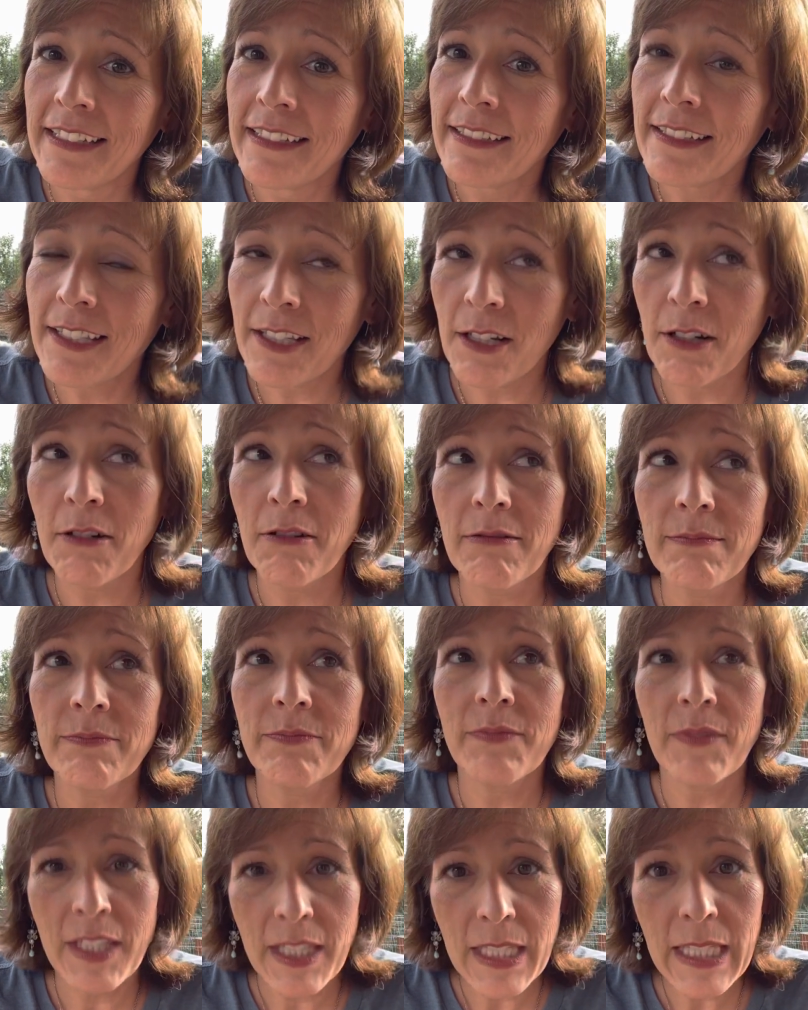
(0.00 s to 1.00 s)
So
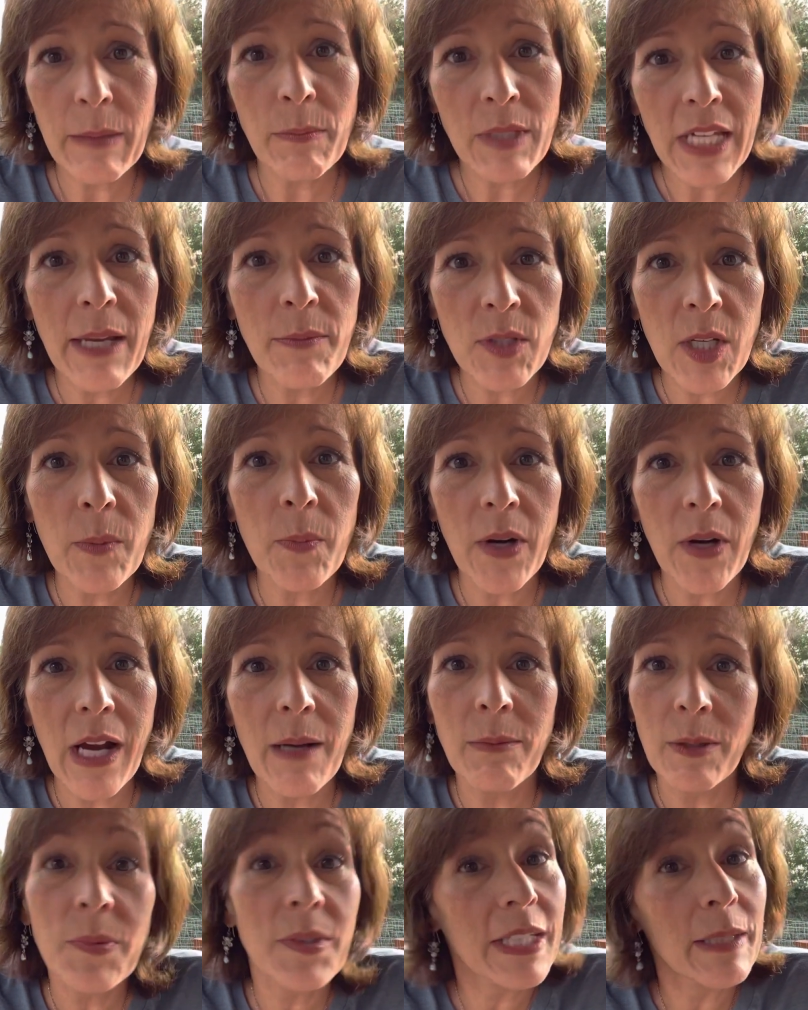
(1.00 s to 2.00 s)
sometimes our
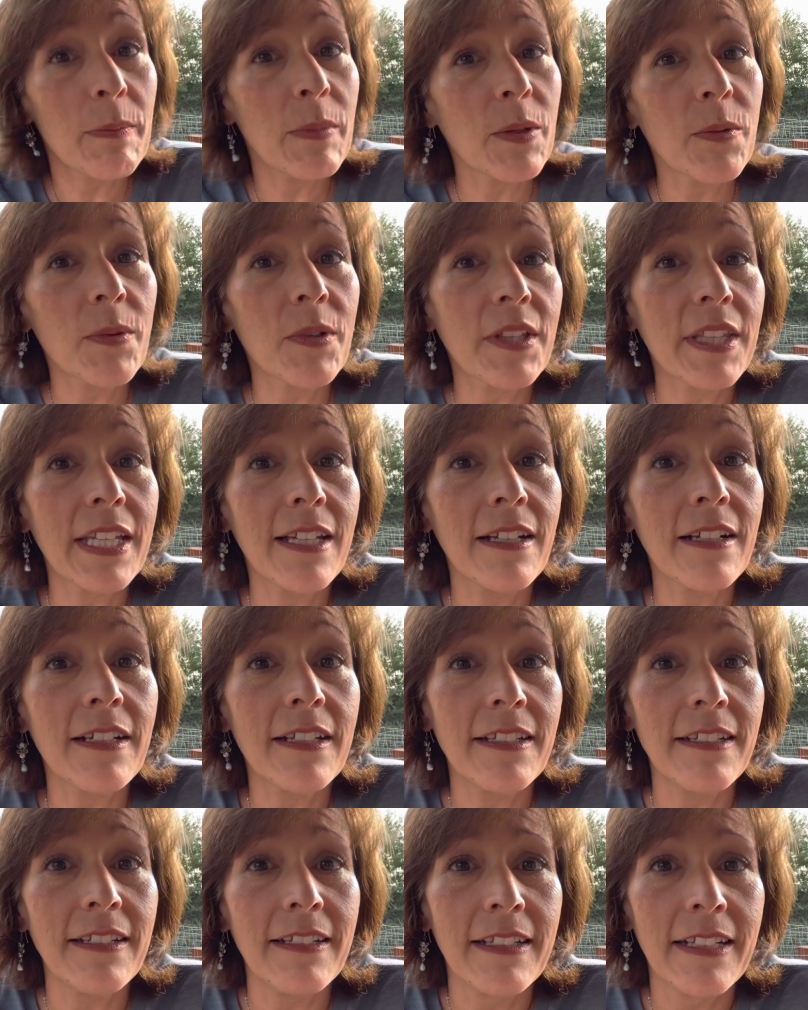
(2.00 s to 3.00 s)
problems can be really
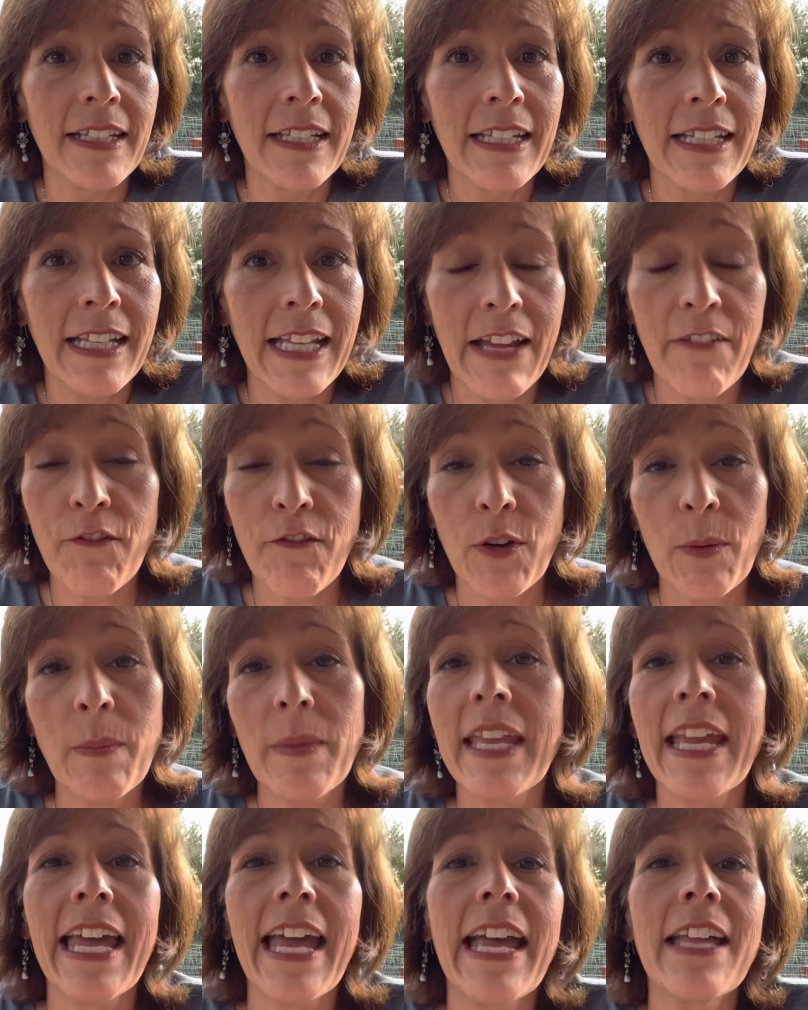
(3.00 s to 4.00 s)
good. And for
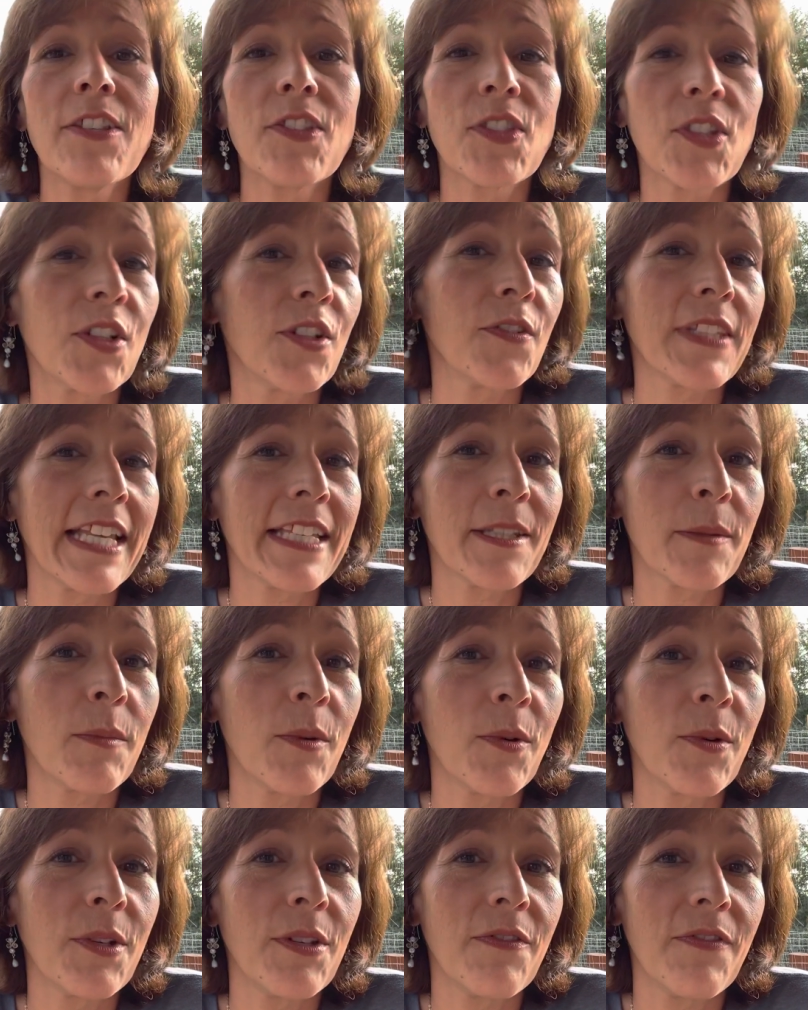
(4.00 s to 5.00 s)
me, it serves as a
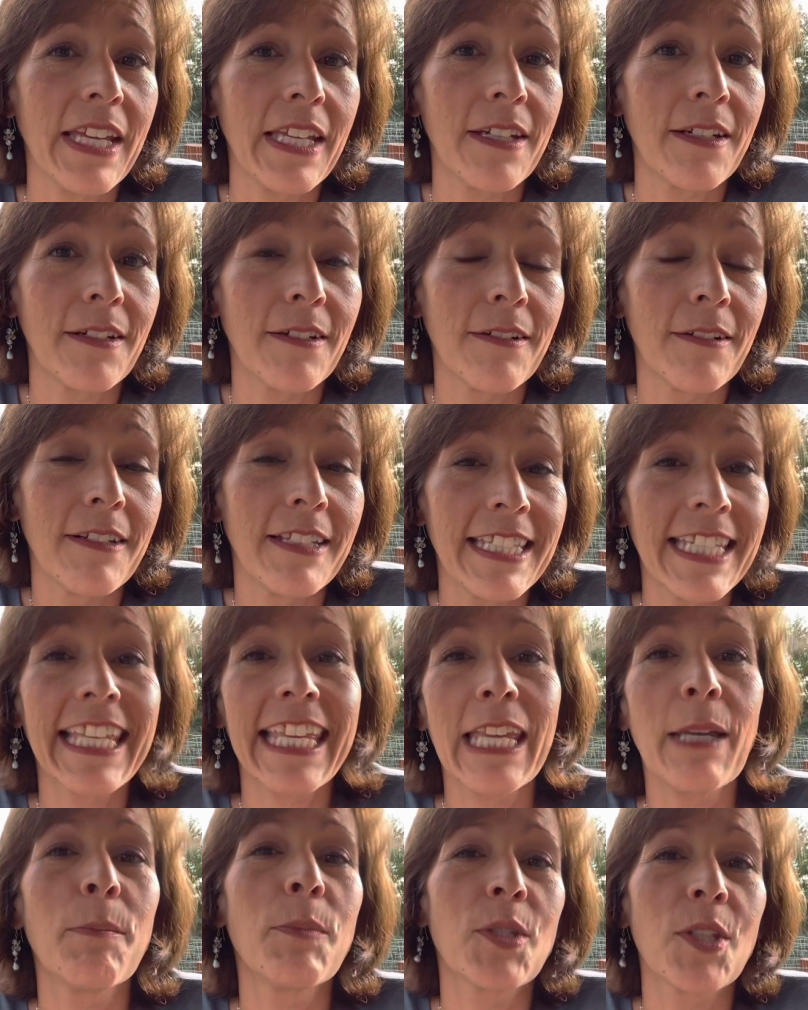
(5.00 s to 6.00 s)
motivator to
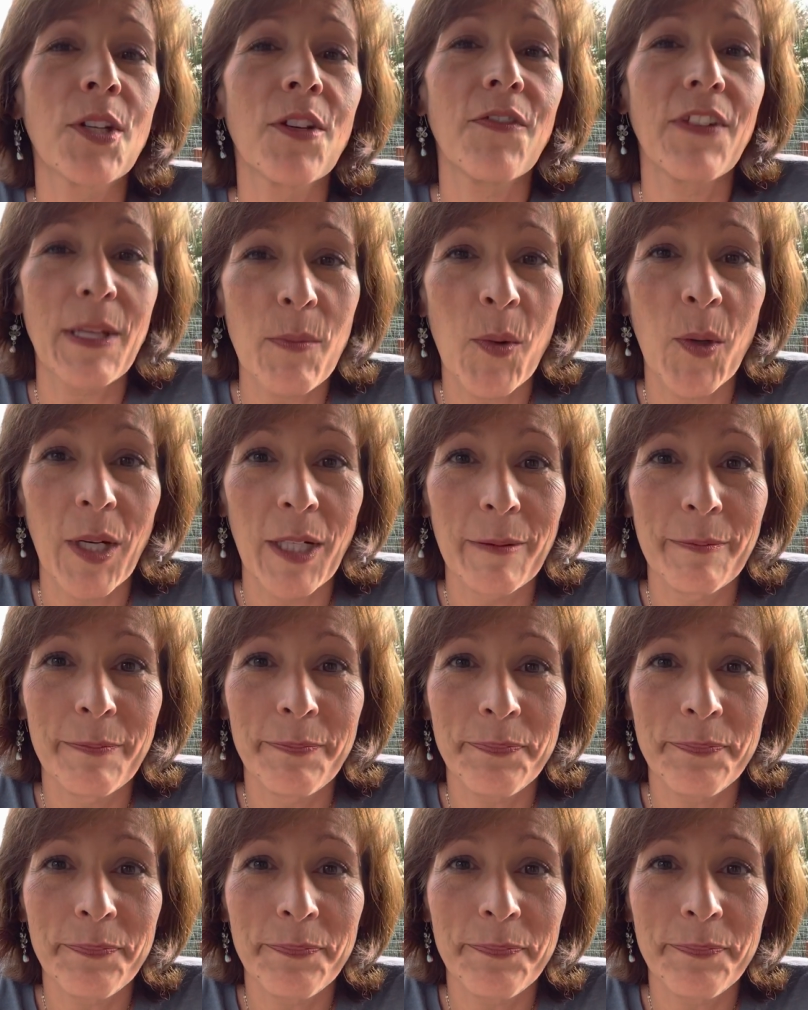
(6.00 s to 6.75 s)
keep serving more.